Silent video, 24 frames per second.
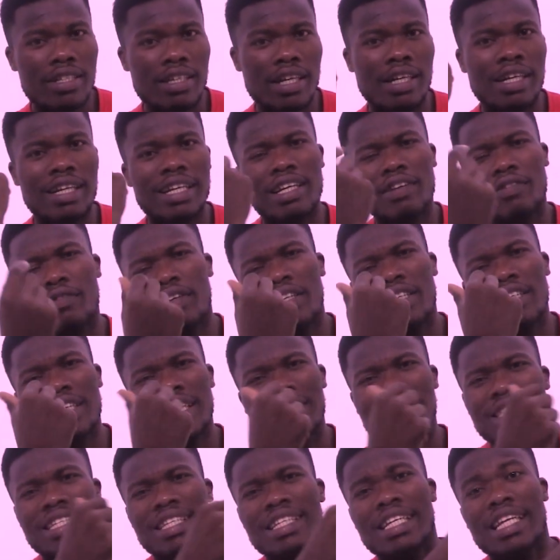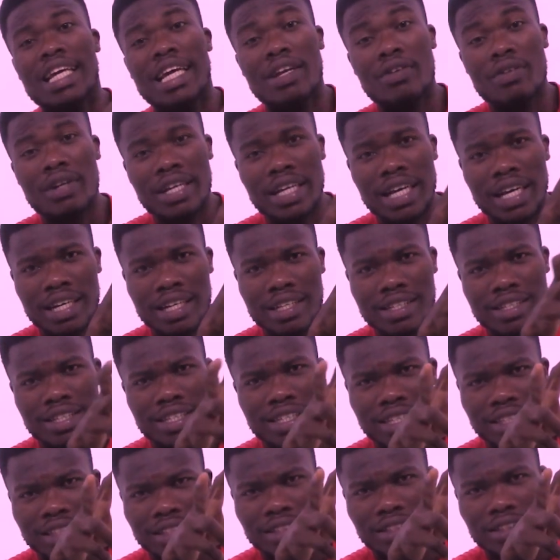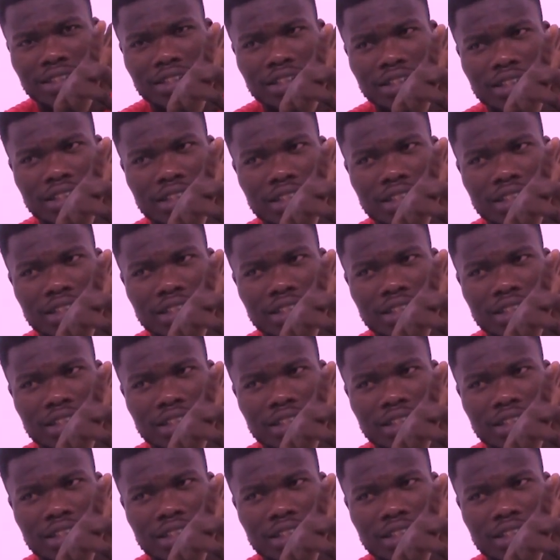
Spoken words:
kind of Kevin and Hendergana cities.